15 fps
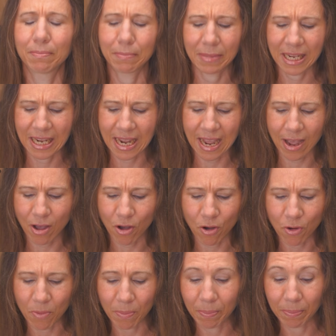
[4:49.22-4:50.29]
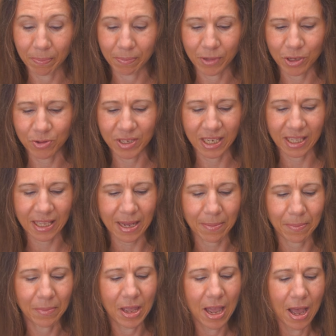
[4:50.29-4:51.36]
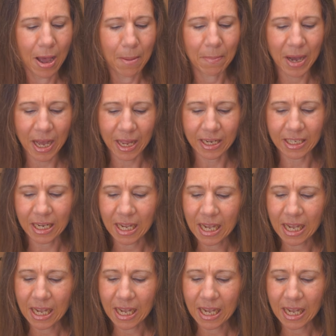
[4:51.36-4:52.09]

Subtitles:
me at home using them. But